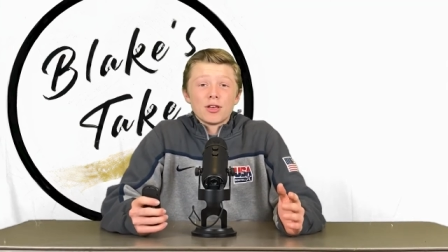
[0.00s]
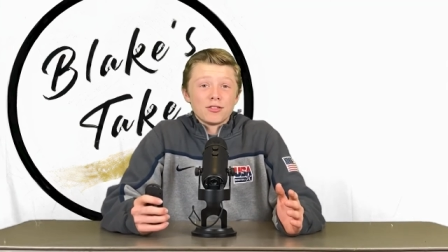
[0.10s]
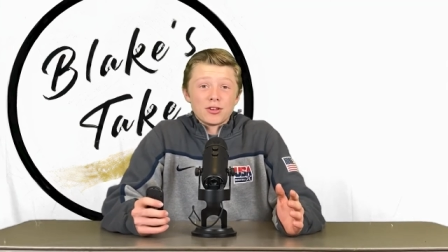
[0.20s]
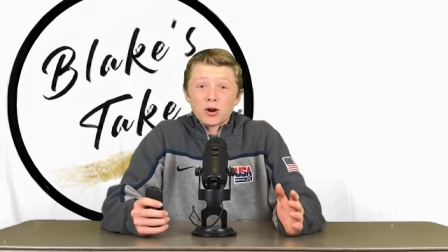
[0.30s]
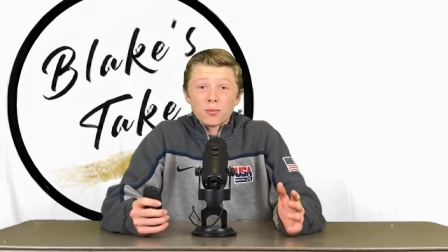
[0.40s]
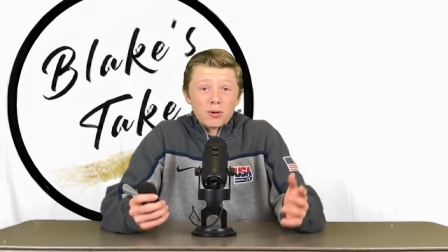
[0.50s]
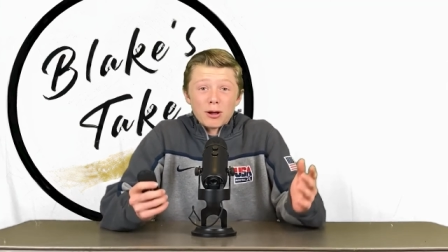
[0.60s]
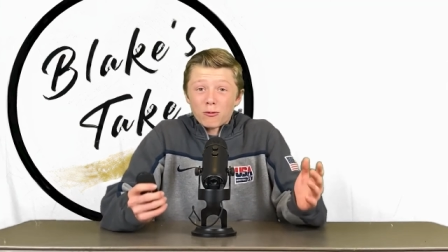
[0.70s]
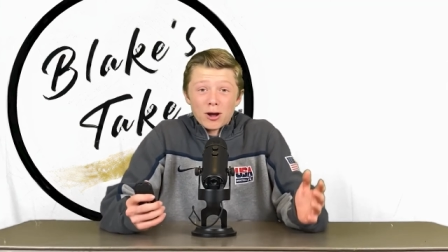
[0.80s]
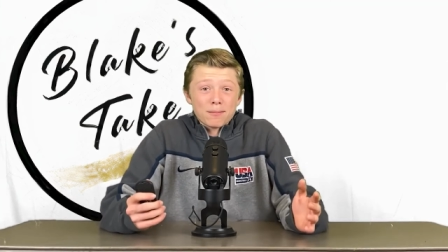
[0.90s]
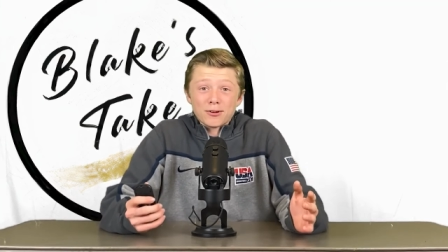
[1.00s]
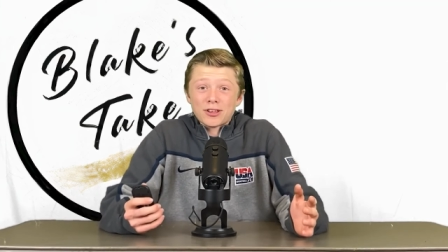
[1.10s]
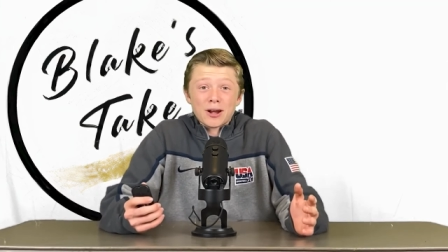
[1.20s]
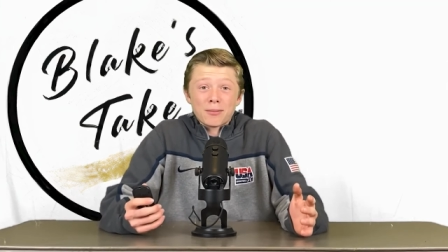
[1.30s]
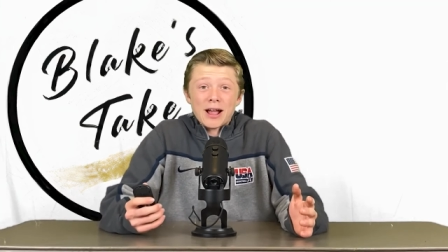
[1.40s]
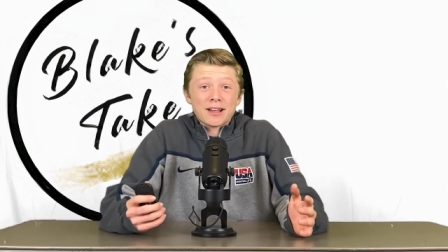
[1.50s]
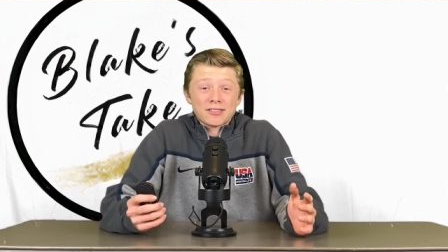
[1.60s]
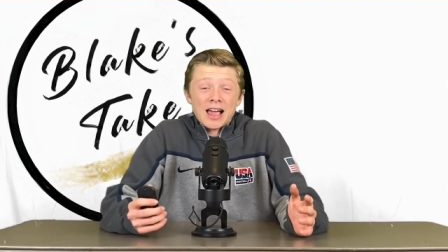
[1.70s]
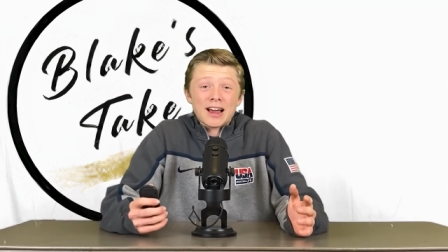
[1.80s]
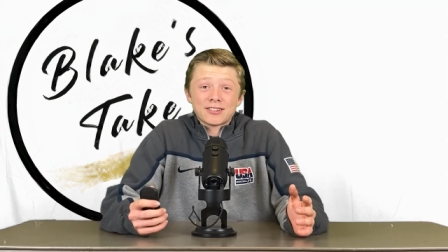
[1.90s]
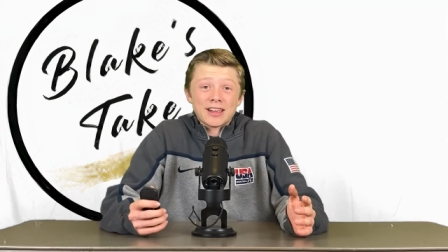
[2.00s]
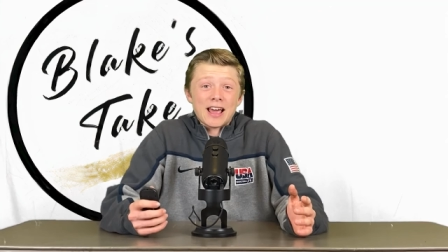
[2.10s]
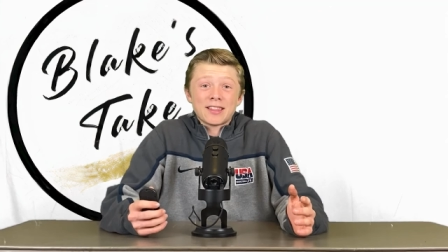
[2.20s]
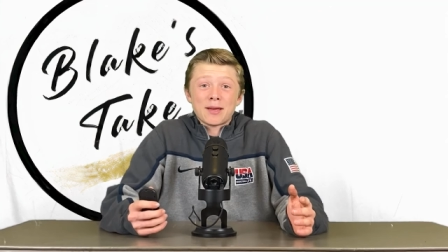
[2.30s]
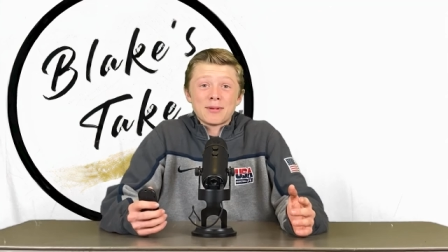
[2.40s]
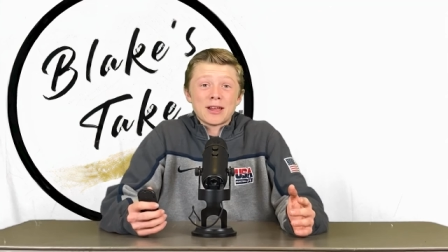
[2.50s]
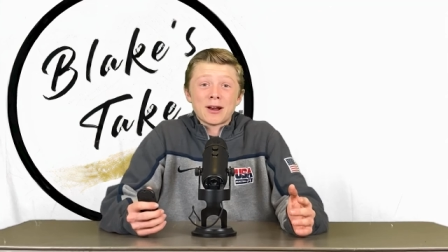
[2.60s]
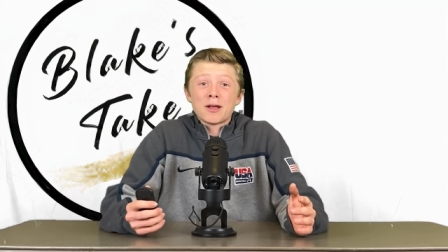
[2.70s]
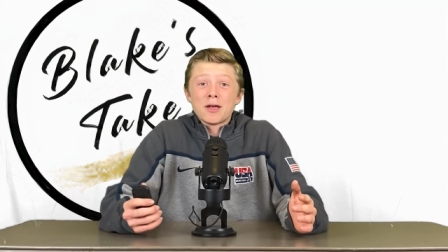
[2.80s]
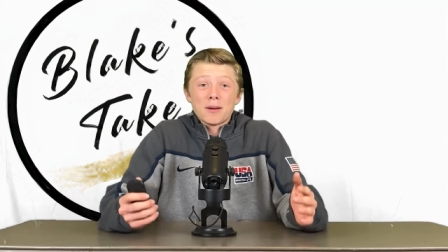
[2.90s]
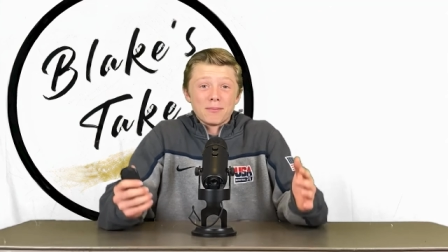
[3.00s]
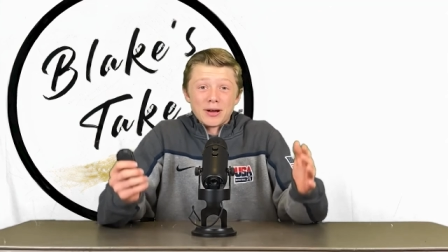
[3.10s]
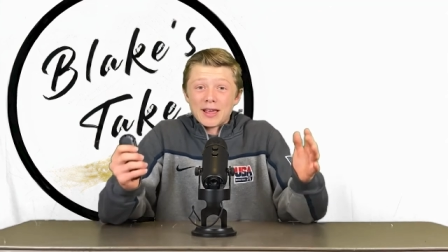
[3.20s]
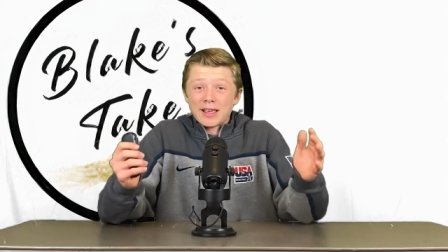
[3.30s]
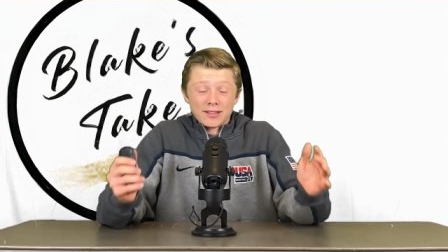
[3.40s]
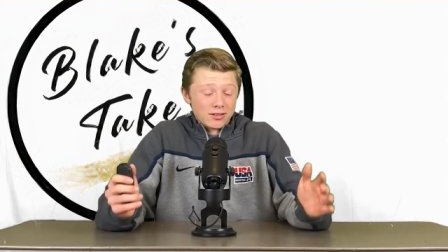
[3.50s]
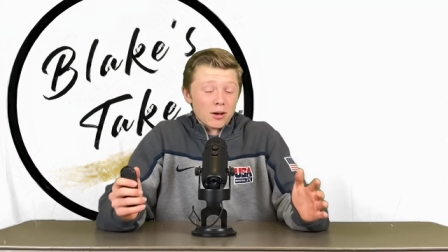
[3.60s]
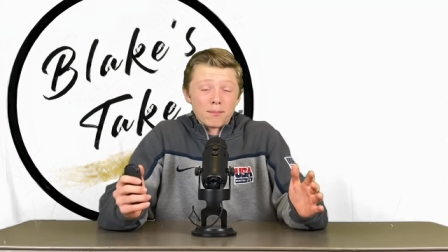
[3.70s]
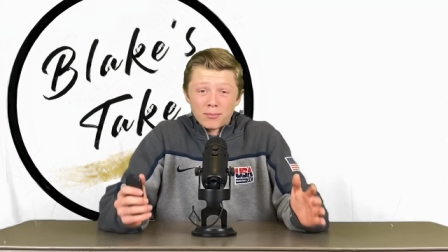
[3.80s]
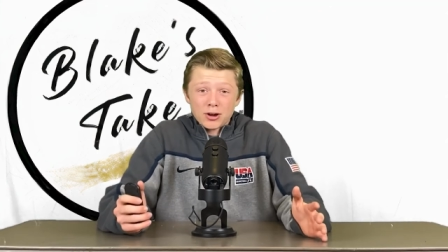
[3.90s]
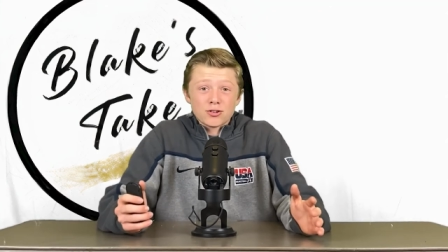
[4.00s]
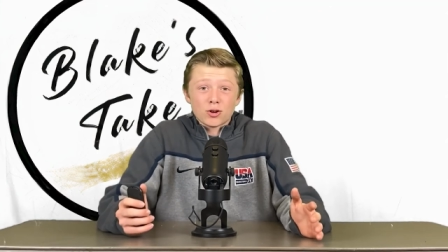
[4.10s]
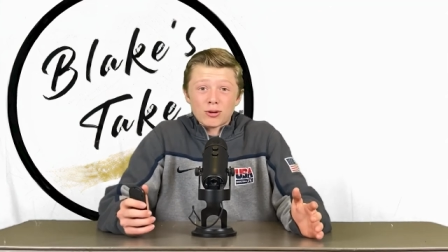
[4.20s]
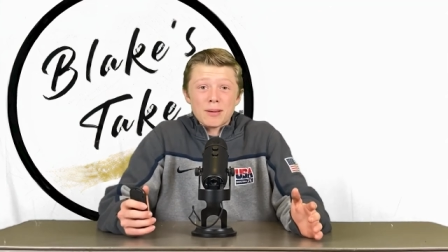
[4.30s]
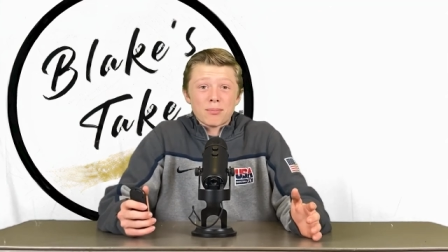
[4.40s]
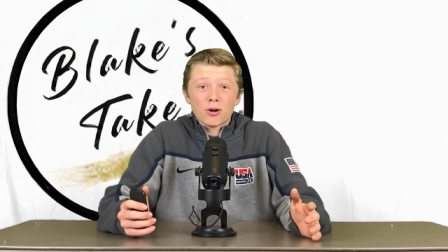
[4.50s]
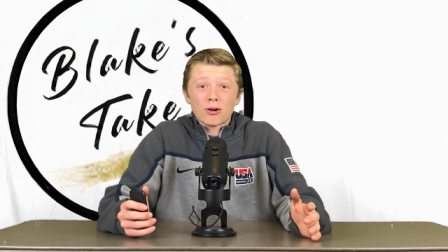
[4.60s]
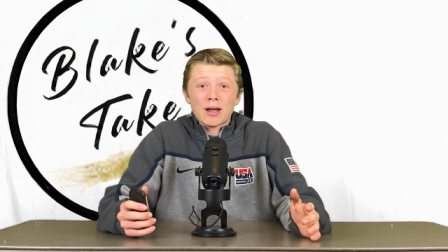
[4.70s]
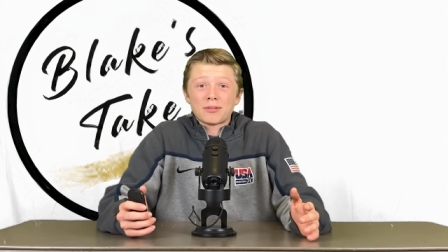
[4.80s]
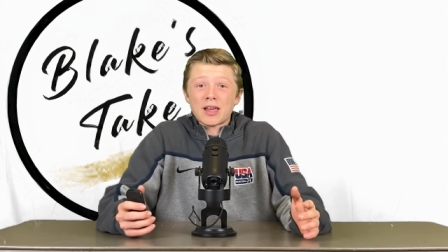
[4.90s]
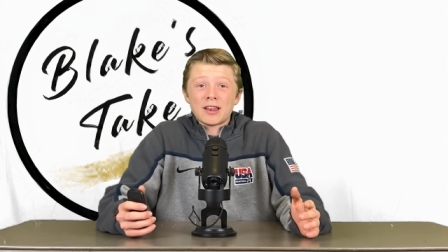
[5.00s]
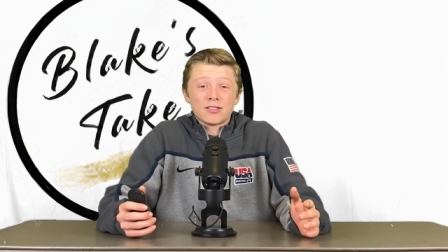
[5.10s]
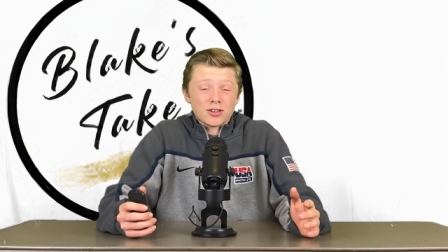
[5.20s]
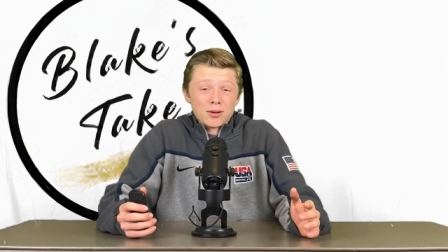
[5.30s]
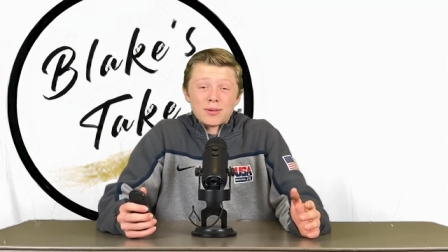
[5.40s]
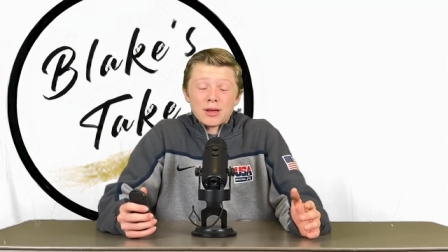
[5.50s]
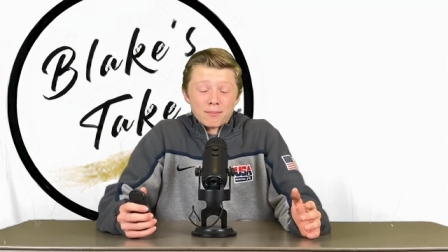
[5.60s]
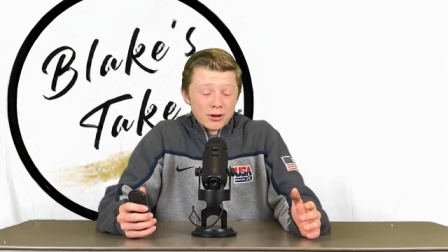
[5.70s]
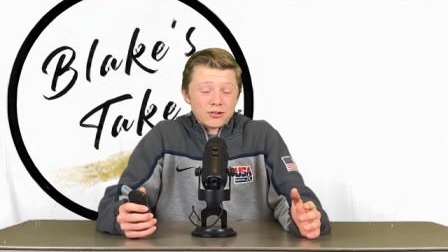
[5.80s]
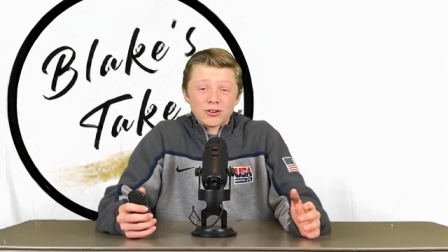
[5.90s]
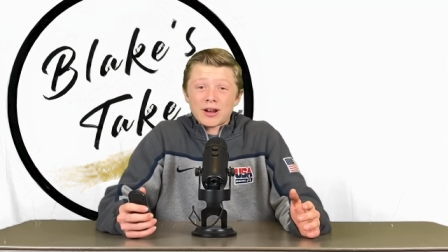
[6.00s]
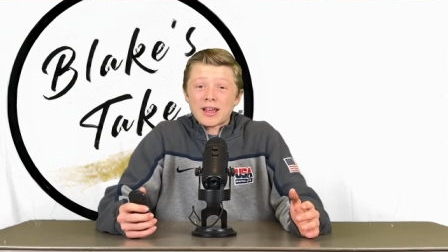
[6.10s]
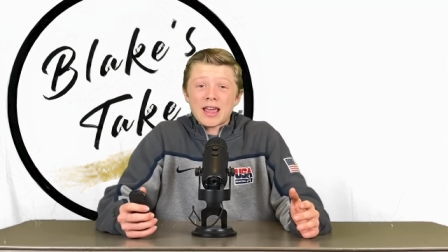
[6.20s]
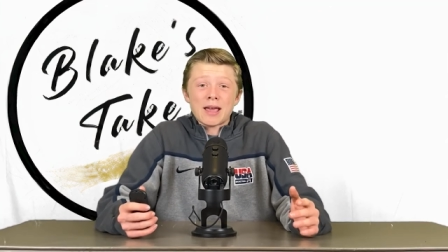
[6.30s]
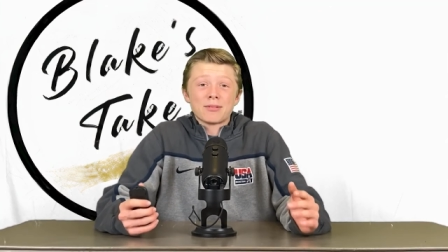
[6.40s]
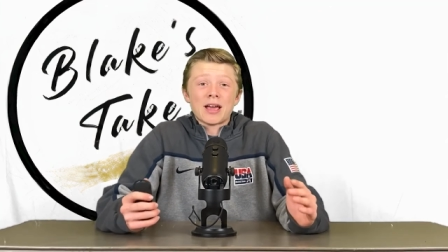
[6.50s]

0.1% of brackets actually had them here, but it's a bunch of great programs, and it's going to be a bunch of great games.